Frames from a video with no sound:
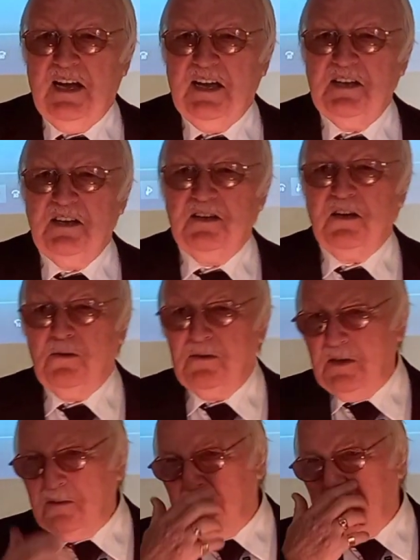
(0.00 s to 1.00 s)

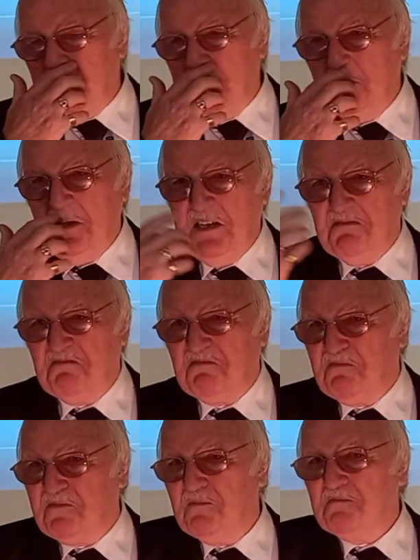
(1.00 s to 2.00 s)
you eat
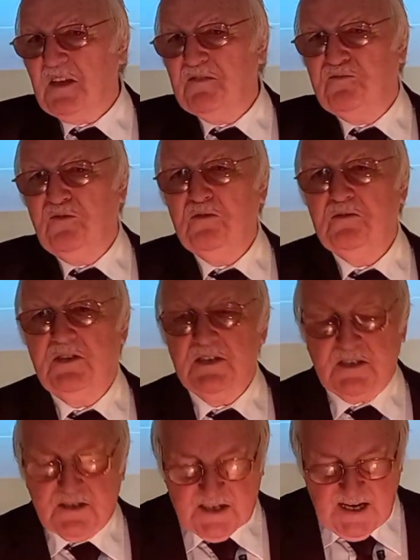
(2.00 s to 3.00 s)
food
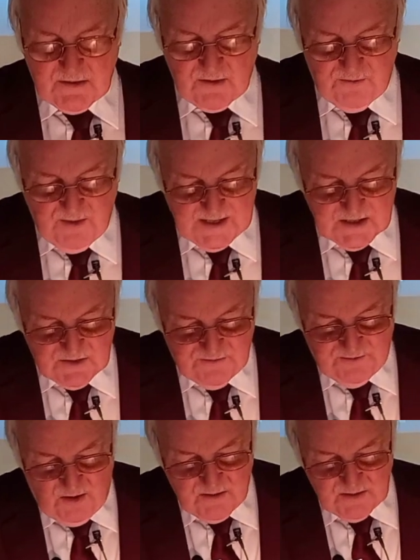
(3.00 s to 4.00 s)
that's sacrificed to
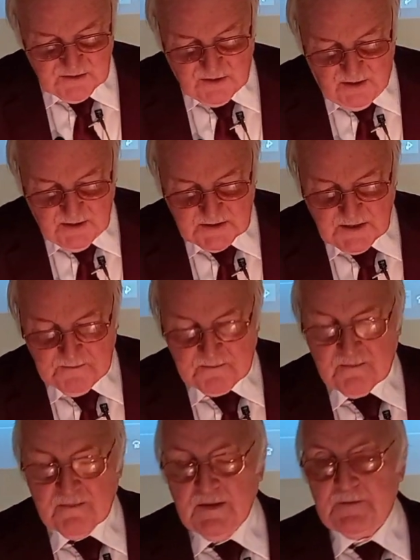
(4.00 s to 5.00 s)
foreign gods.
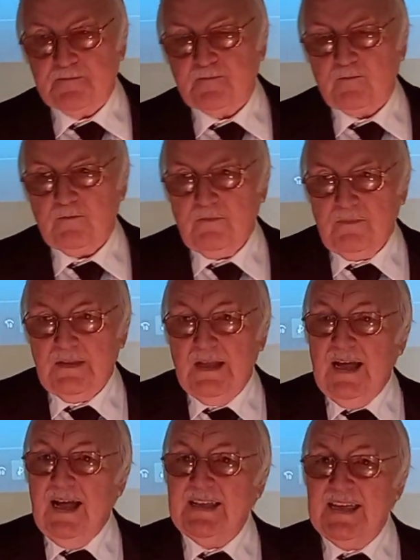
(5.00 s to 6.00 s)

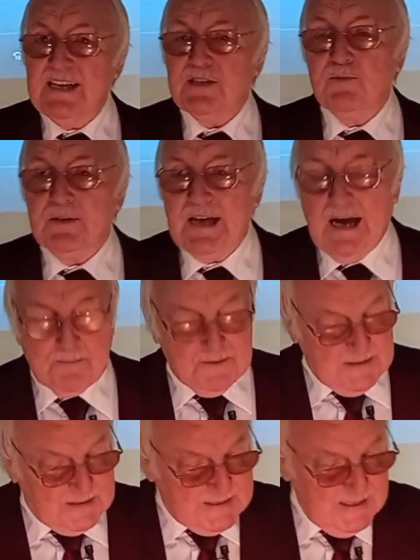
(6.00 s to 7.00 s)
And guess what happened?
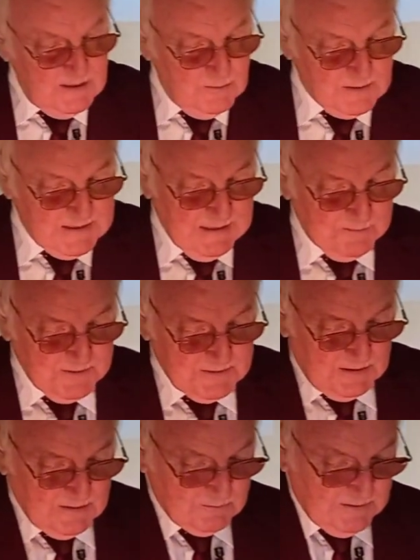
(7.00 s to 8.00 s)
I'll tell you what happened.
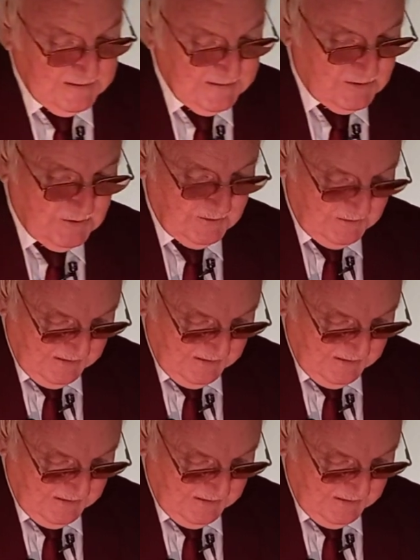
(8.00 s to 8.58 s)
I'll read it to you.